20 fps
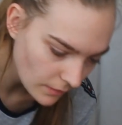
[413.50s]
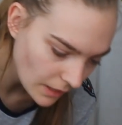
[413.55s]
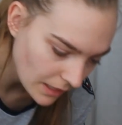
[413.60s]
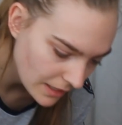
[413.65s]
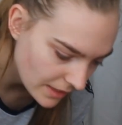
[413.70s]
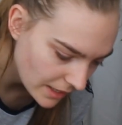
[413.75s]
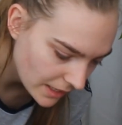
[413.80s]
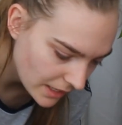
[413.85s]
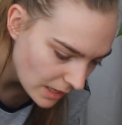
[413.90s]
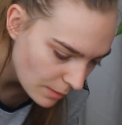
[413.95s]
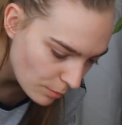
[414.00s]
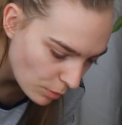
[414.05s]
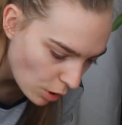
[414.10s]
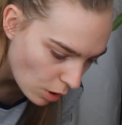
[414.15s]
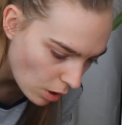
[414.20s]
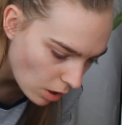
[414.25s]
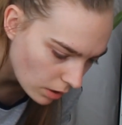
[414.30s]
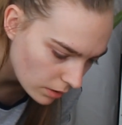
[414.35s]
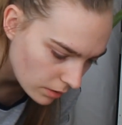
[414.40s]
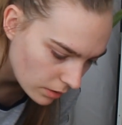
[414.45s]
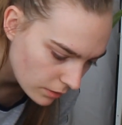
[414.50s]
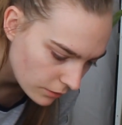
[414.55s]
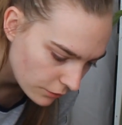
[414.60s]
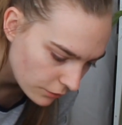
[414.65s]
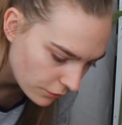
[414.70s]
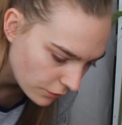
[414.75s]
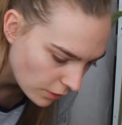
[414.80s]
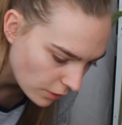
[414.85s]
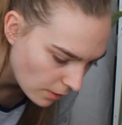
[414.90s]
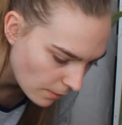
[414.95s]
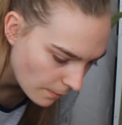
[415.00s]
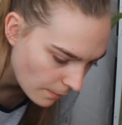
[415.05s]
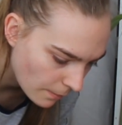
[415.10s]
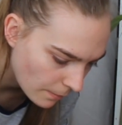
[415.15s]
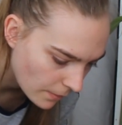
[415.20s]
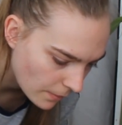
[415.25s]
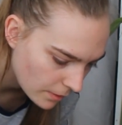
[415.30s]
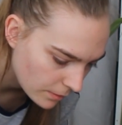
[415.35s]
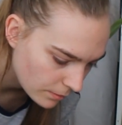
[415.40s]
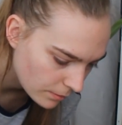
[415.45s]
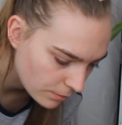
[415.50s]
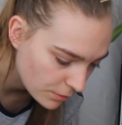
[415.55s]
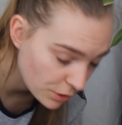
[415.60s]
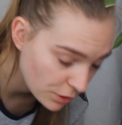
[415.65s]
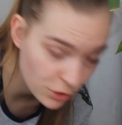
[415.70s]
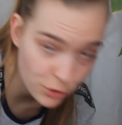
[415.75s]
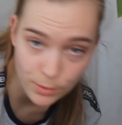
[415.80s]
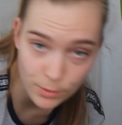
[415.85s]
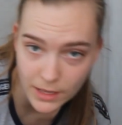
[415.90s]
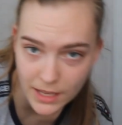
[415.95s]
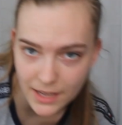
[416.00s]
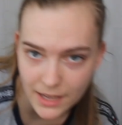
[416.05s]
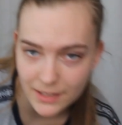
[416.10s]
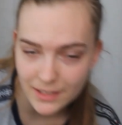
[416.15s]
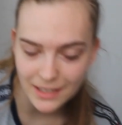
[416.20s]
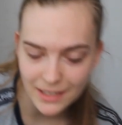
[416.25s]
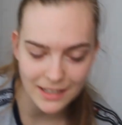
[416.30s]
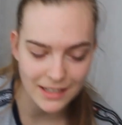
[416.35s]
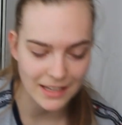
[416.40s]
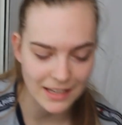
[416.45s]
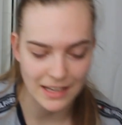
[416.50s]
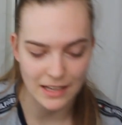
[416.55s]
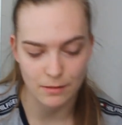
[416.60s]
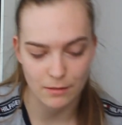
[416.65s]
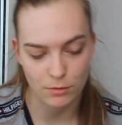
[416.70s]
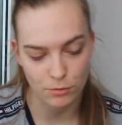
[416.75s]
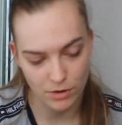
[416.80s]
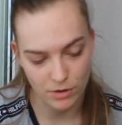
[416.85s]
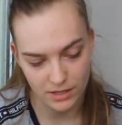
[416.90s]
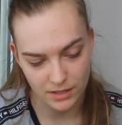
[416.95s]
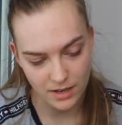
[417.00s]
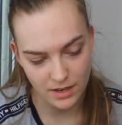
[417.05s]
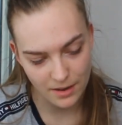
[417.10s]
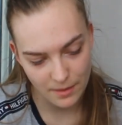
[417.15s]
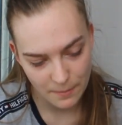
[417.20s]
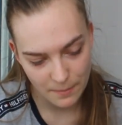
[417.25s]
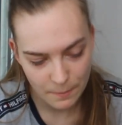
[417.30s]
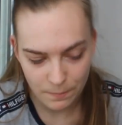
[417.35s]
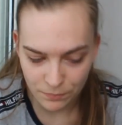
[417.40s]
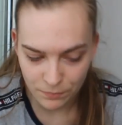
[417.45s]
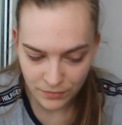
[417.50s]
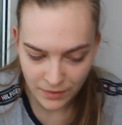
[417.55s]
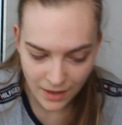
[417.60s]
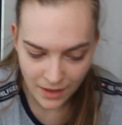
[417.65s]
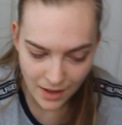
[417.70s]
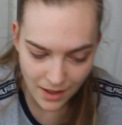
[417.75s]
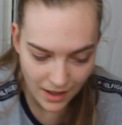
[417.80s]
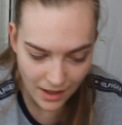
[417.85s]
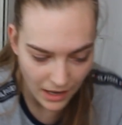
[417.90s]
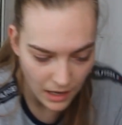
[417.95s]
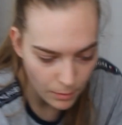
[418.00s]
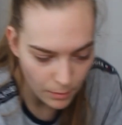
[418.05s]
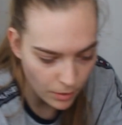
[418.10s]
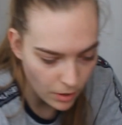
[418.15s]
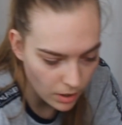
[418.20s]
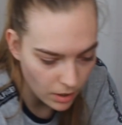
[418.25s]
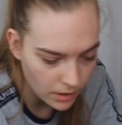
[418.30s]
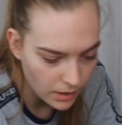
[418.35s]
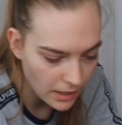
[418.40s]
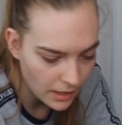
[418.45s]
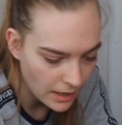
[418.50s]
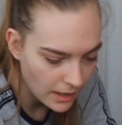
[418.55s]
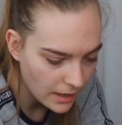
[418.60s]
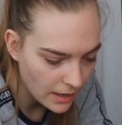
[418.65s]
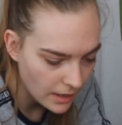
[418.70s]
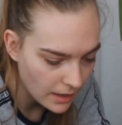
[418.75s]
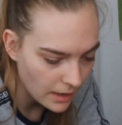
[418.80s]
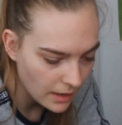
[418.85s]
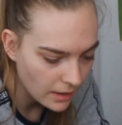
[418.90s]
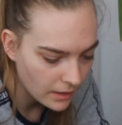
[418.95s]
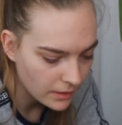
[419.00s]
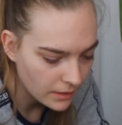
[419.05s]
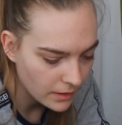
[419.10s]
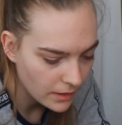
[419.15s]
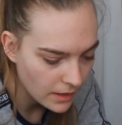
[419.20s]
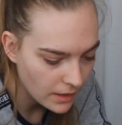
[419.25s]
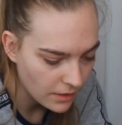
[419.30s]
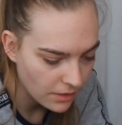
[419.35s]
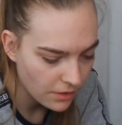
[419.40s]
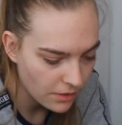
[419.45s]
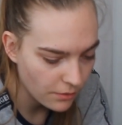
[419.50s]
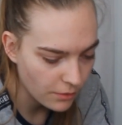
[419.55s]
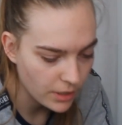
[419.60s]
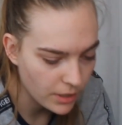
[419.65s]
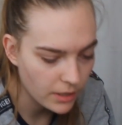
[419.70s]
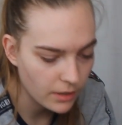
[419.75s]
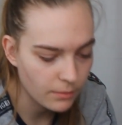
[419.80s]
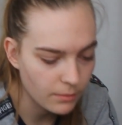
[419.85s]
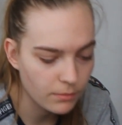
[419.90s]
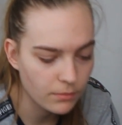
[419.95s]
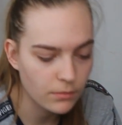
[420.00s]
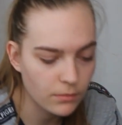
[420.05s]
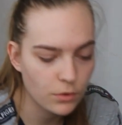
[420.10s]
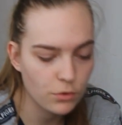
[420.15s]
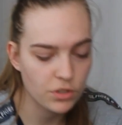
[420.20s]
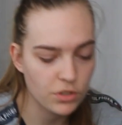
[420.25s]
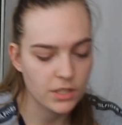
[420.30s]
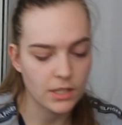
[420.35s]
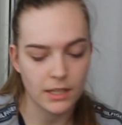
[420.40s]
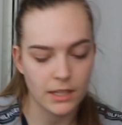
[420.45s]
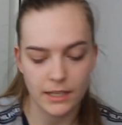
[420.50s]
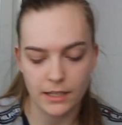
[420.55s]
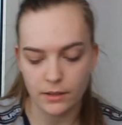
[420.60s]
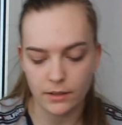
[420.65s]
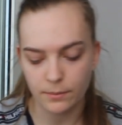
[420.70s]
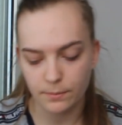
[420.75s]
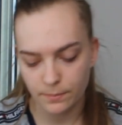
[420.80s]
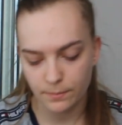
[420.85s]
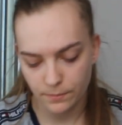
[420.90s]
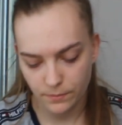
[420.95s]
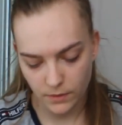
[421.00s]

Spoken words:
And then I bought from Church Plant, aka Miranda, I bought an Anthurium crystallinum.